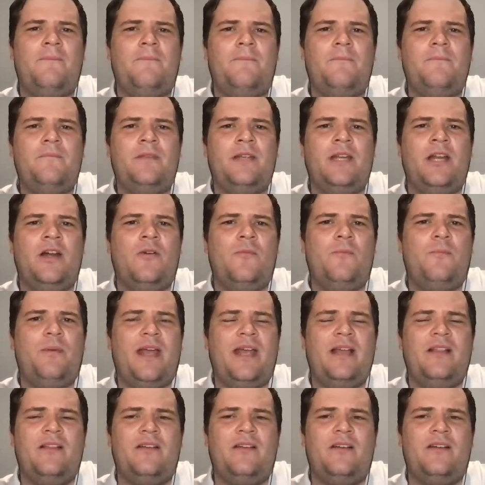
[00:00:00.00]

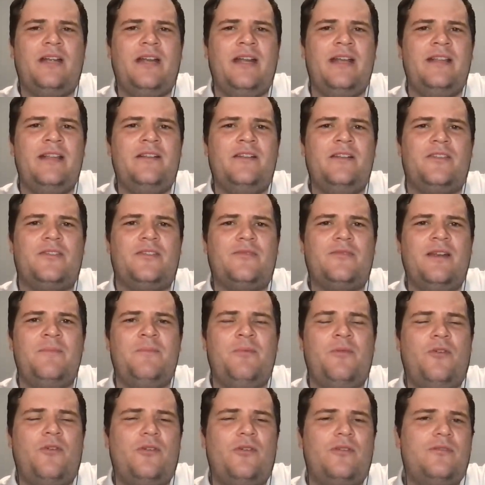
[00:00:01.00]
Baylor hitting their
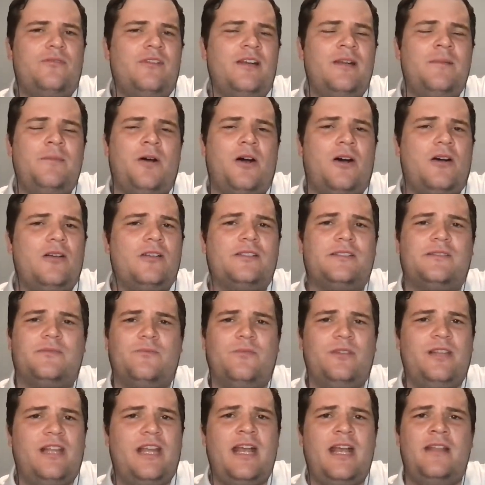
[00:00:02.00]
three balls.
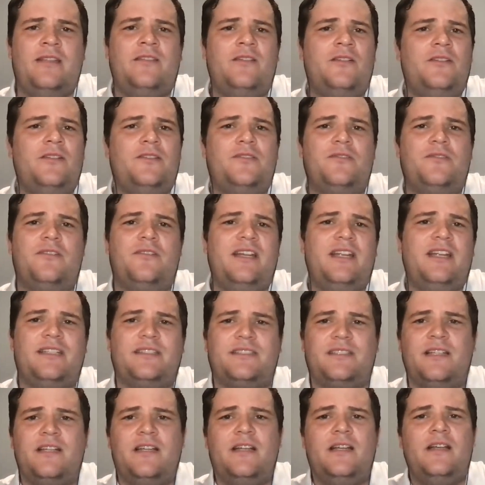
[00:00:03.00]
When they hit their threes,
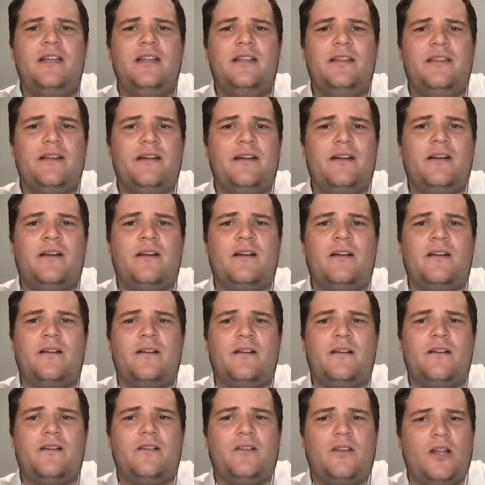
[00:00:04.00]
they're
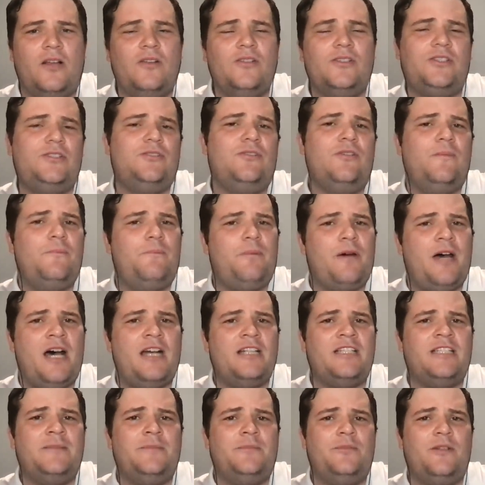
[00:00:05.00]
close to
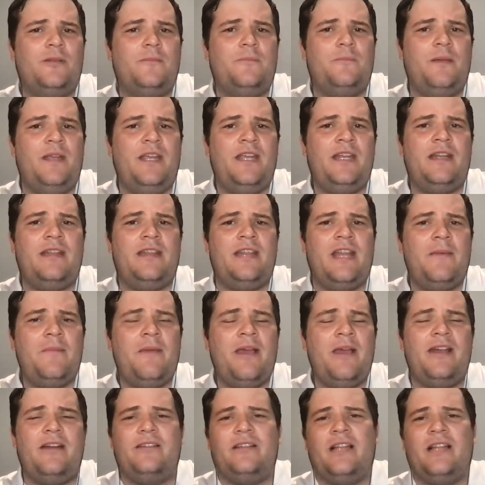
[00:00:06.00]
impossible to beat, and they
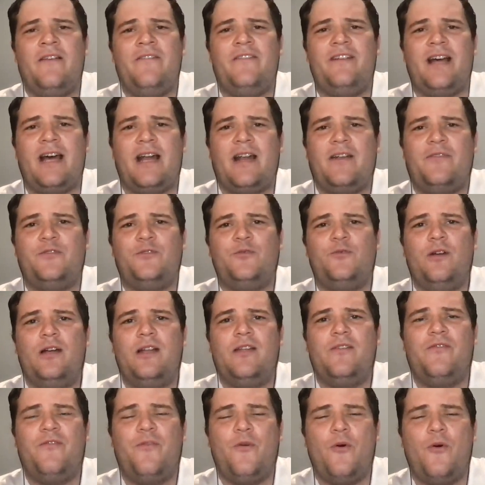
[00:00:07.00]
made 11 out of
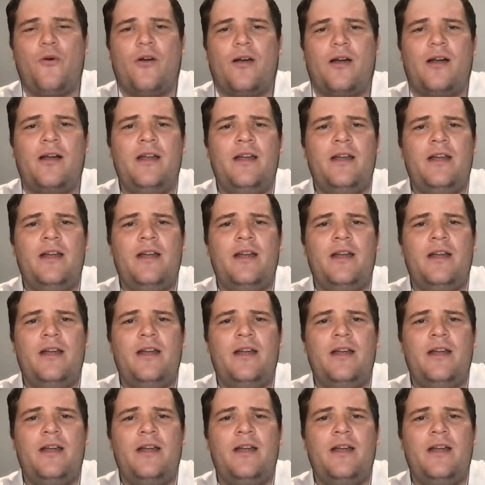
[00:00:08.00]
24